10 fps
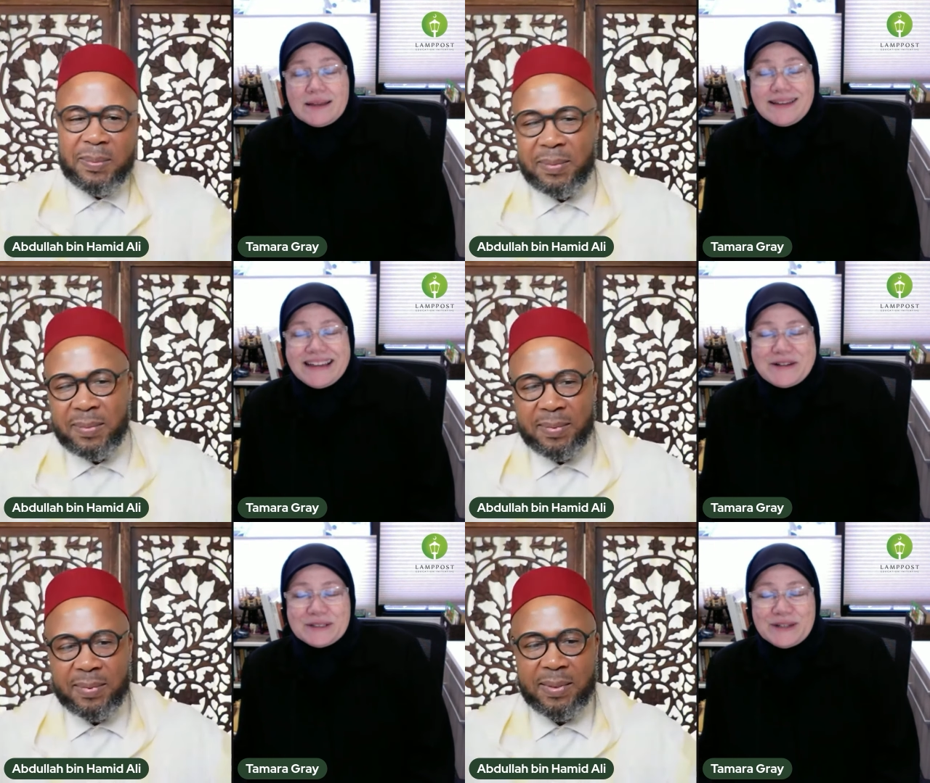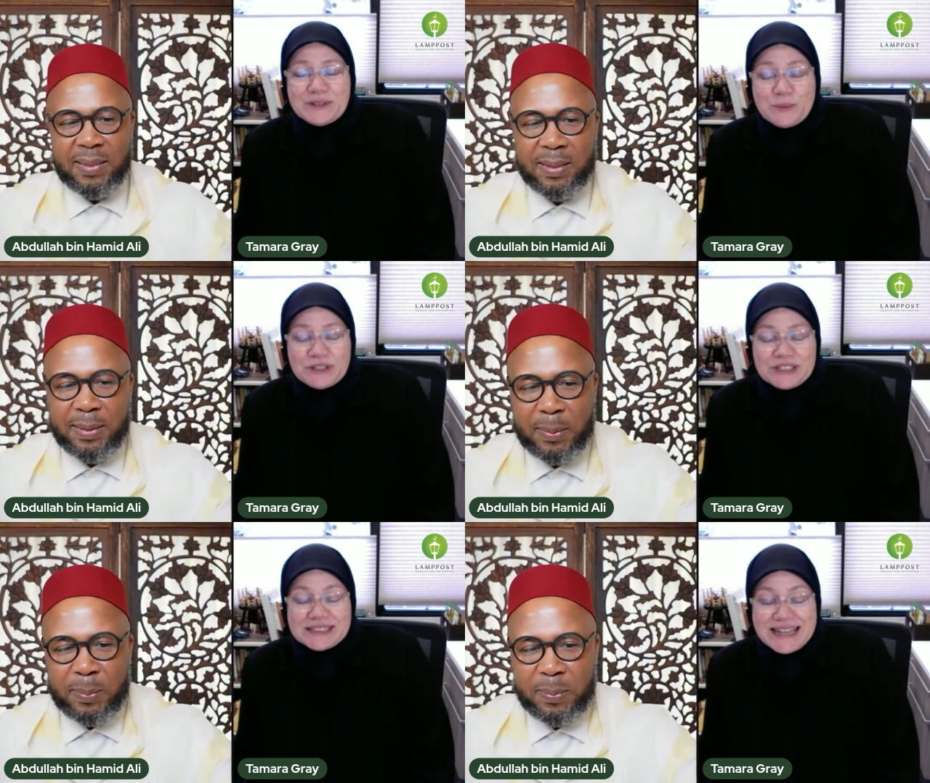Speaker 1: I always have so much to
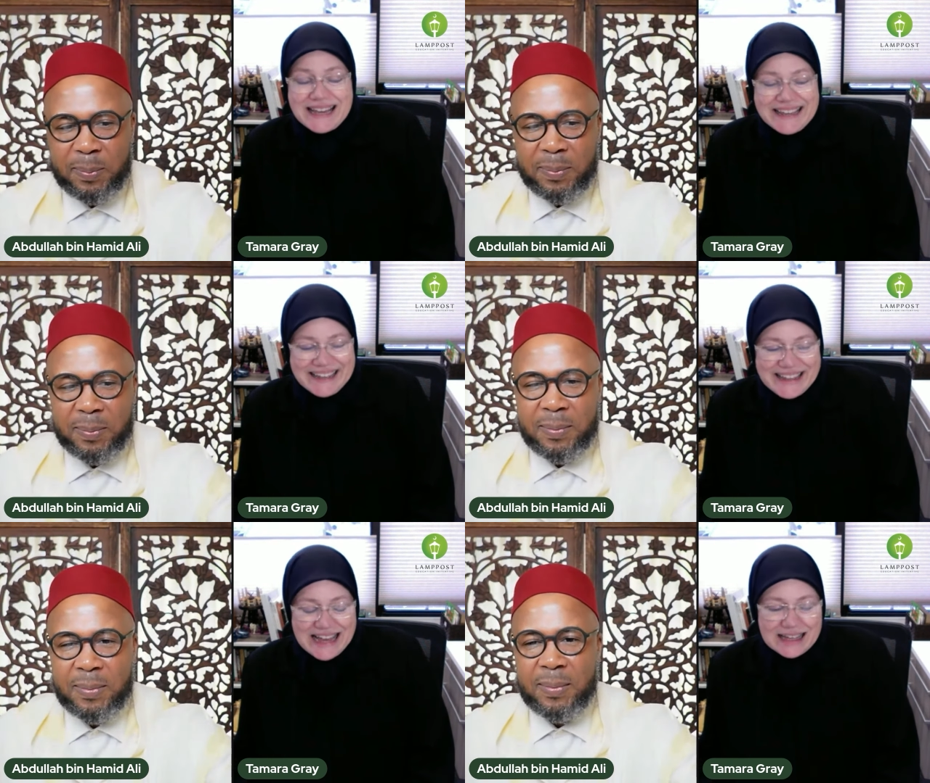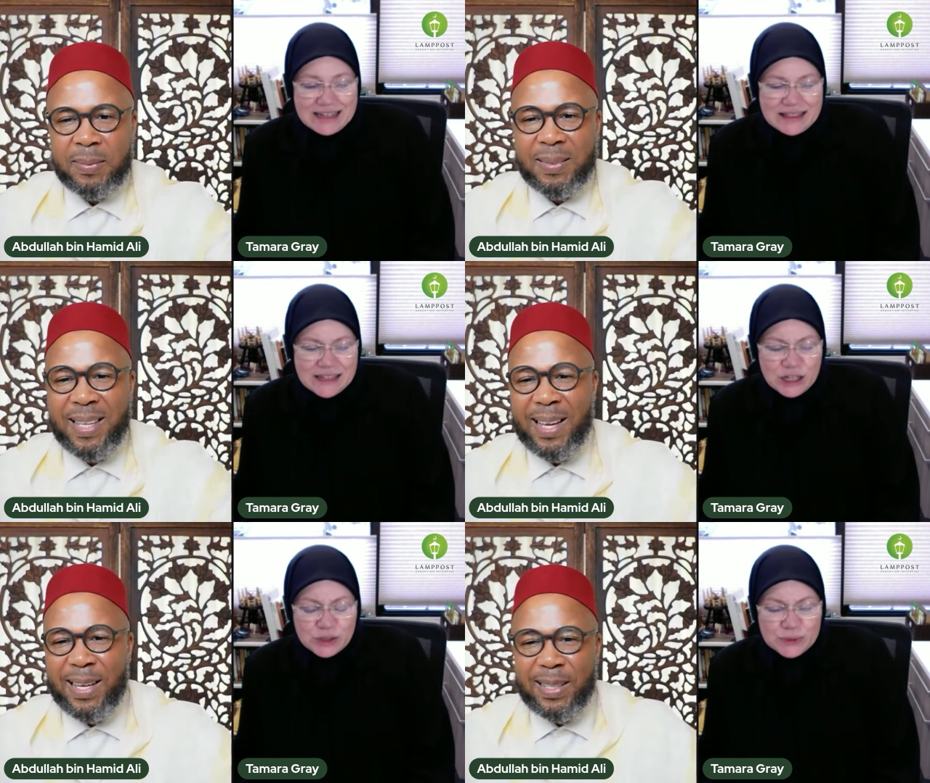say. Uh, I think
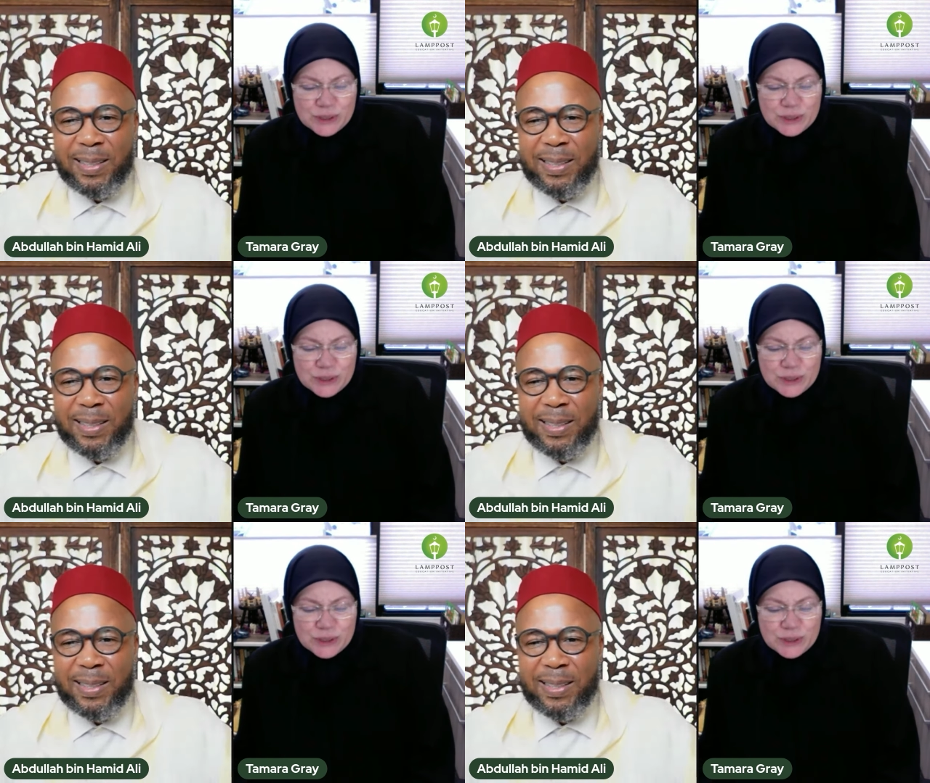it's really